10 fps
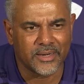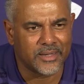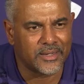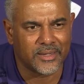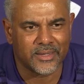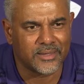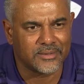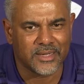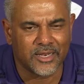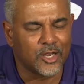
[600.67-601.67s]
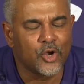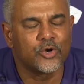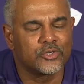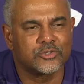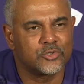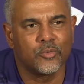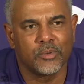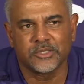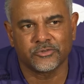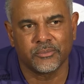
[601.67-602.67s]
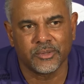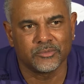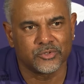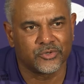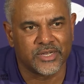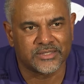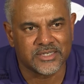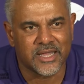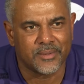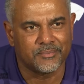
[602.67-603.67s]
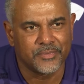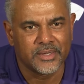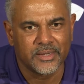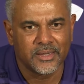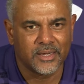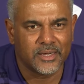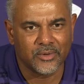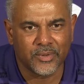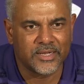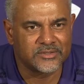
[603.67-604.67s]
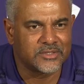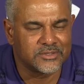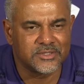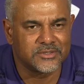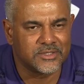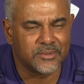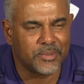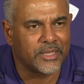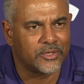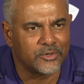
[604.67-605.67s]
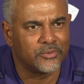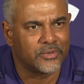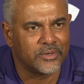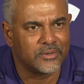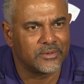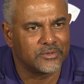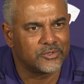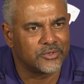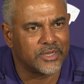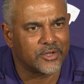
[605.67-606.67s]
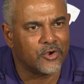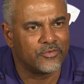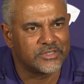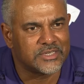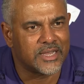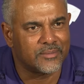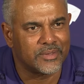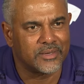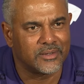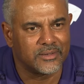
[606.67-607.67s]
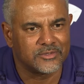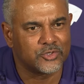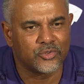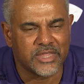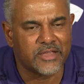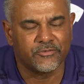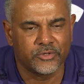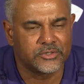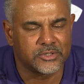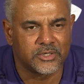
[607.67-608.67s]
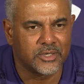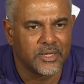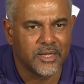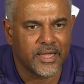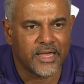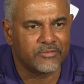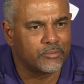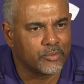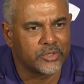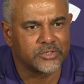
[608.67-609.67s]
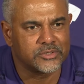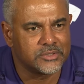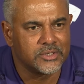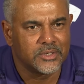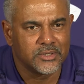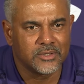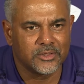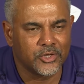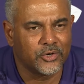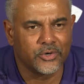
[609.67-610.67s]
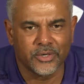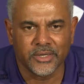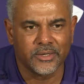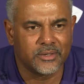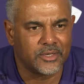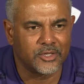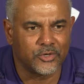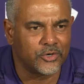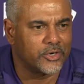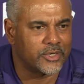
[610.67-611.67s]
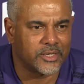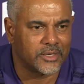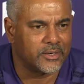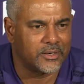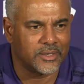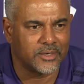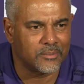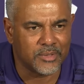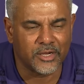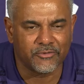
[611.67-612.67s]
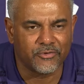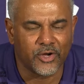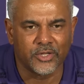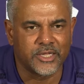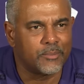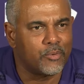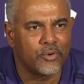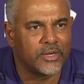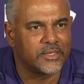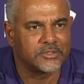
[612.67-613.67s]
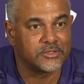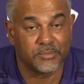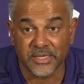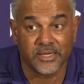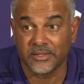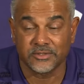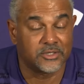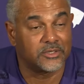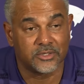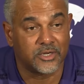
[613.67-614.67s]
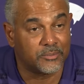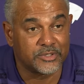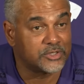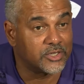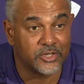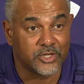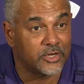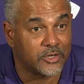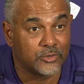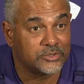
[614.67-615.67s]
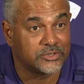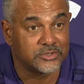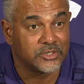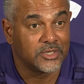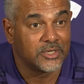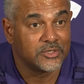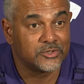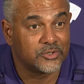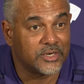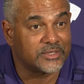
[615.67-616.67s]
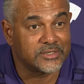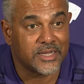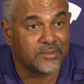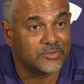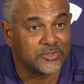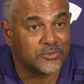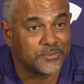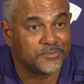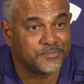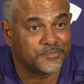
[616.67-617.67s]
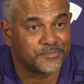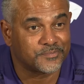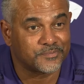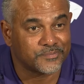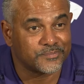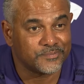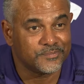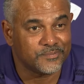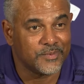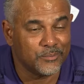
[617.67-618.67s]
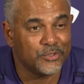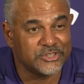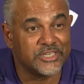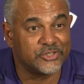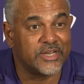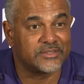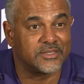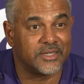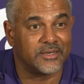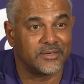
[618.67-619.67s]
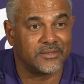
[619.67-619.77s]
And I, uh, I I learned so much from him during that time uh, while I was an assistant at Baylor doing during that COVID time. And uh, so thankful to Alvin Brooks the third and, and Ulric and, and Amir for all they poured into me and to the, a bunch of other young coaches during that time. So appreciate you asking that.